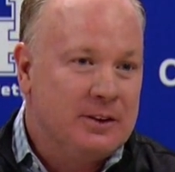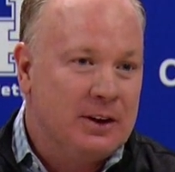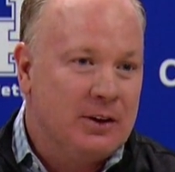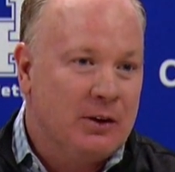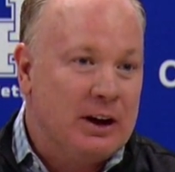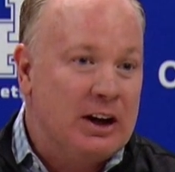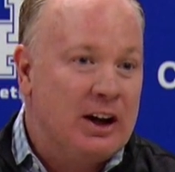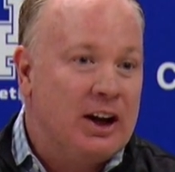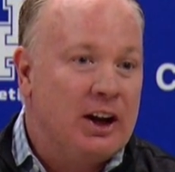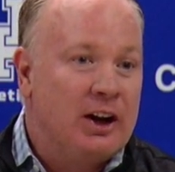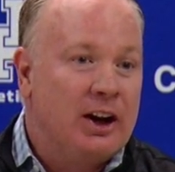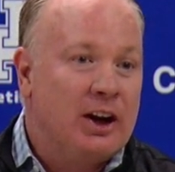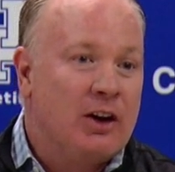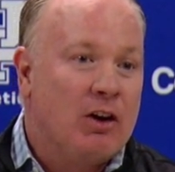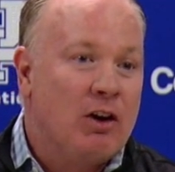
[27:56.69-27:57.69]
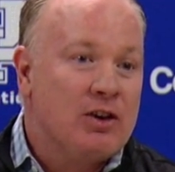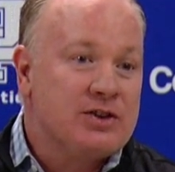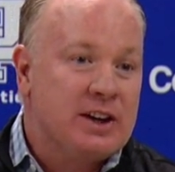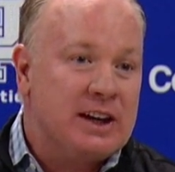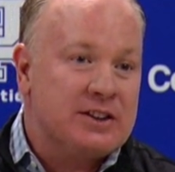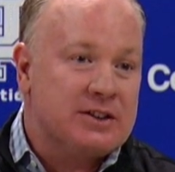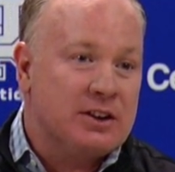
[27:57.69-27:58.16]
you know, and
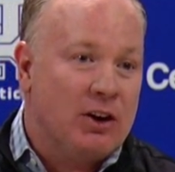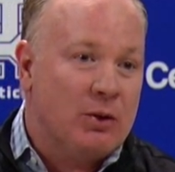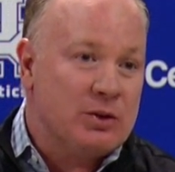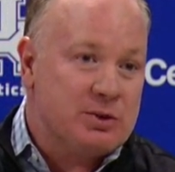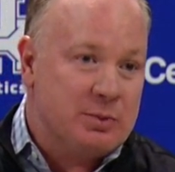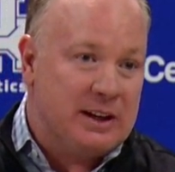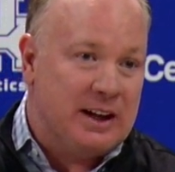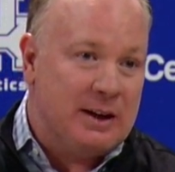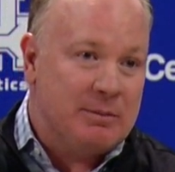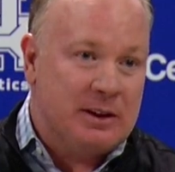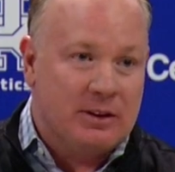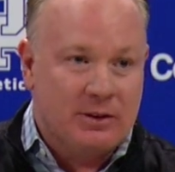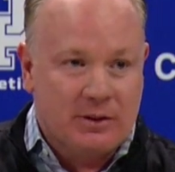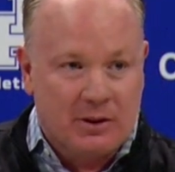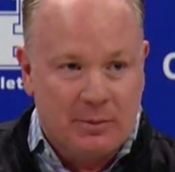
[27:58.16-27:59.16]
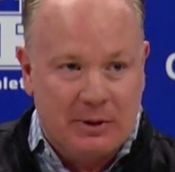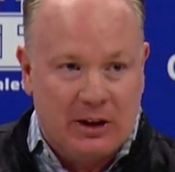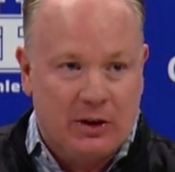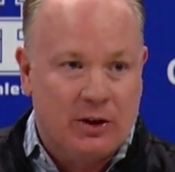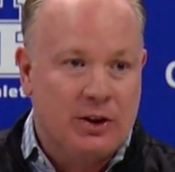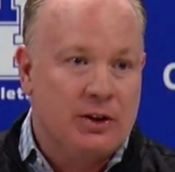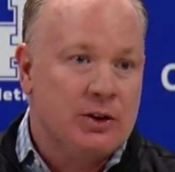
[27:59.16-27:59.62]
ours hasn't always been happy. There's going to
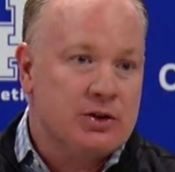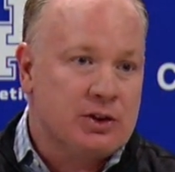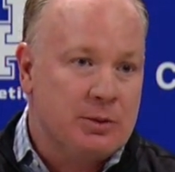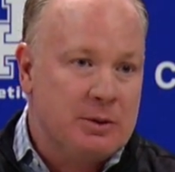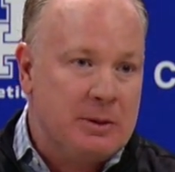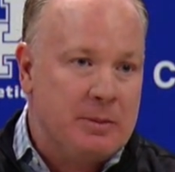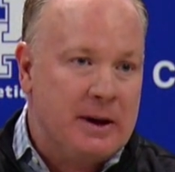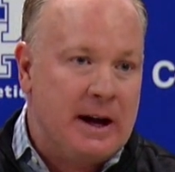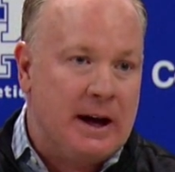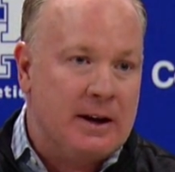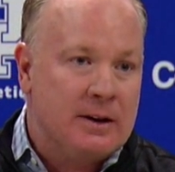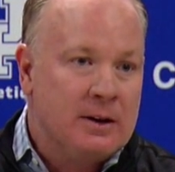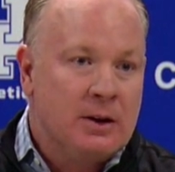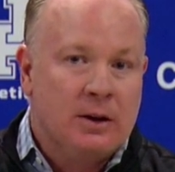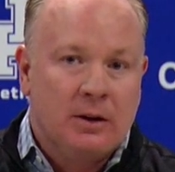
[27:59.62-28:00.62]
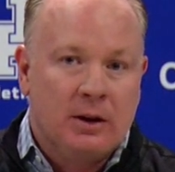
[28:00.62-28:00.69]
be good and there's going to be bad.